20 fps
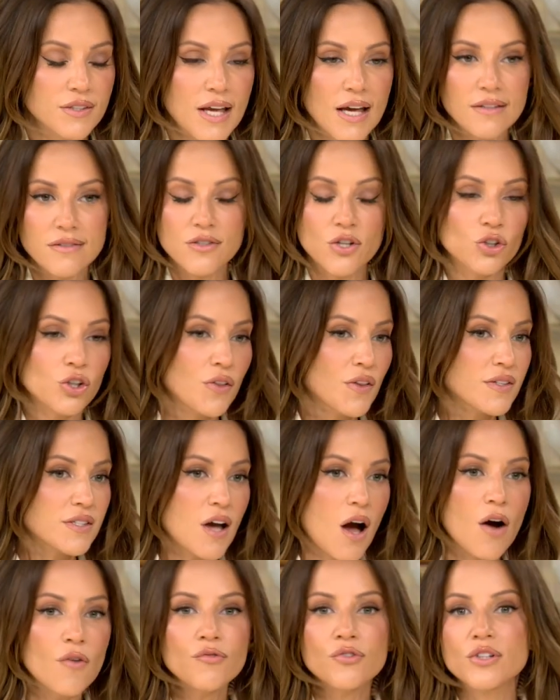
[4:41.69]
get turning this
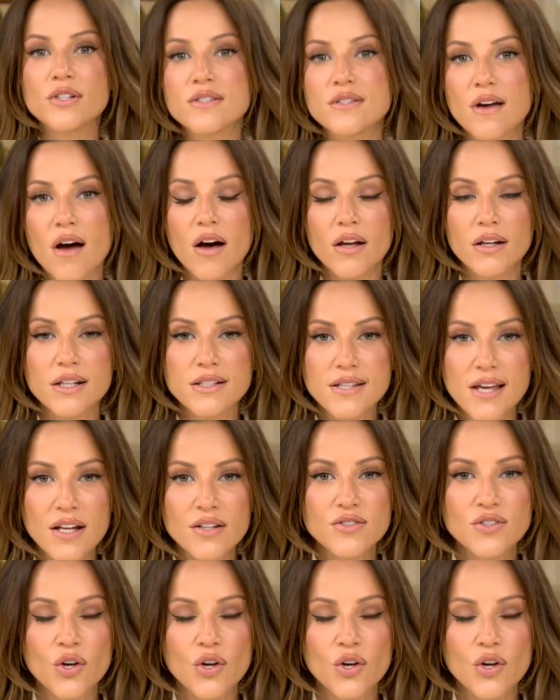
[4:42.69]
conference on its head.